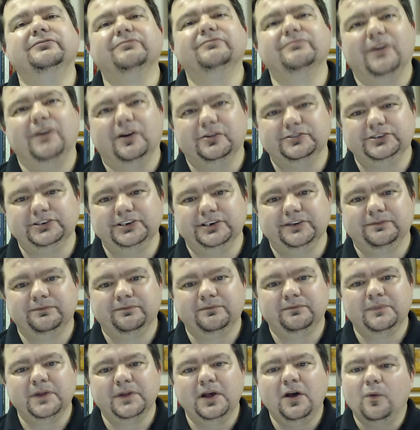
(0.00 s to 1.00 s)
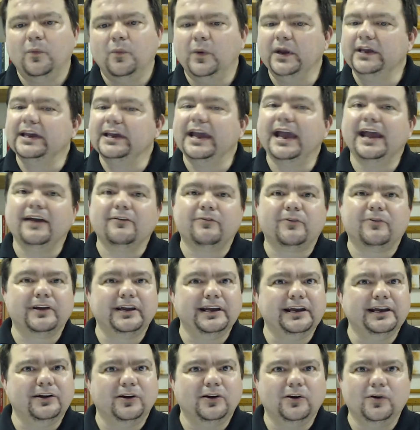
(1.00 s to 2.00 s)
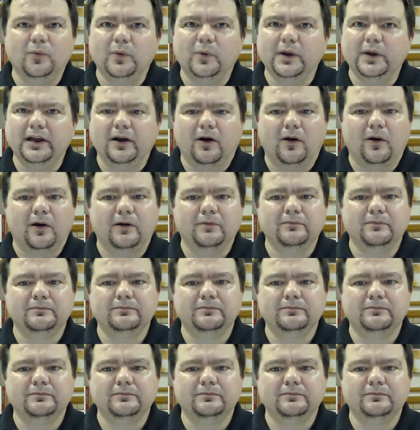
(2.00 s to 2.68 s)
mercy. We can't forget who we are.